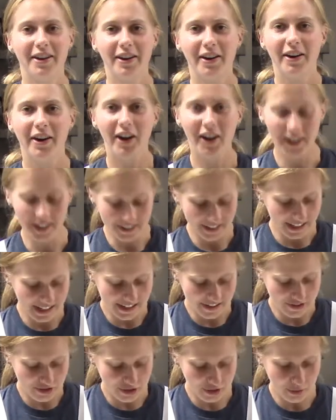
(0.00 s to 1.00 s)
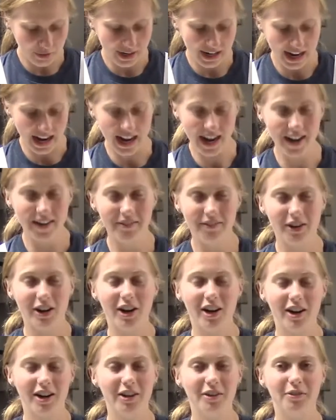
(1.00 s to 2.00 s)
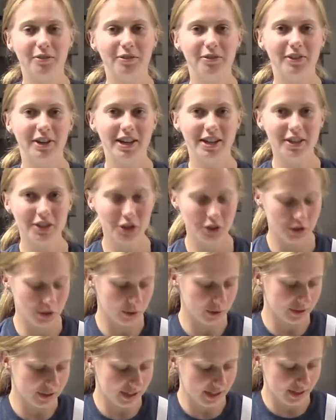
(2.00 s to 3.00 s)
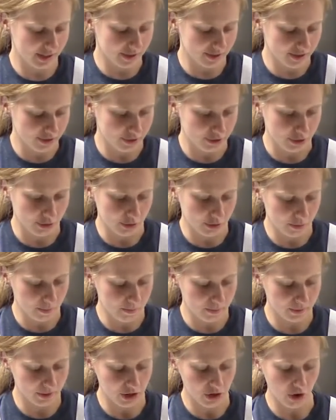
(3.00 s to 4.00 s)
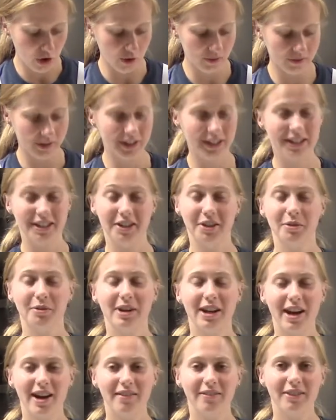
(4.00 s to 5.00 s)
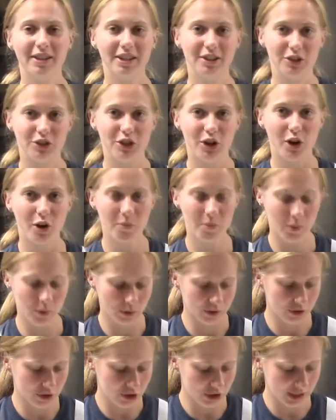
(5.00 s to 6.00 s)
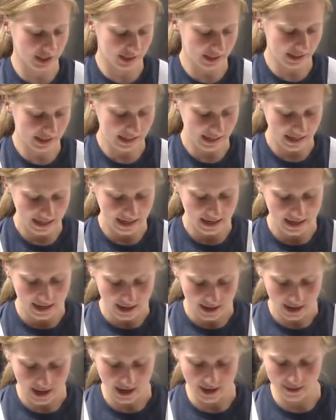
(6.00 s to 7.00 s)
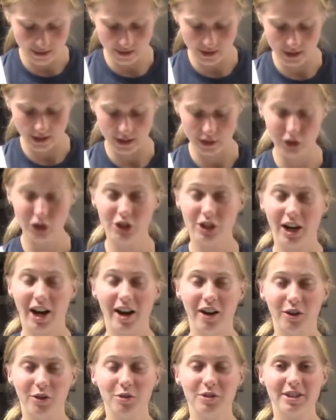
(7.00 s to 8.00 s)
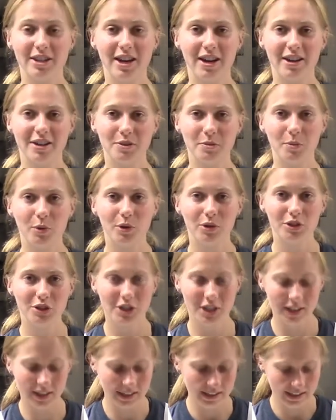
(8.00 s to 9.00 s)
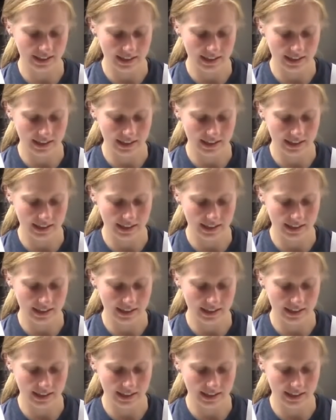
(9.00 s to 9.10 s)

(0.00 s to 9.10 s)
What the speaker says: Alright, so we have our finished tortilla soup. Over here we have the adult portion and the child-sized portion.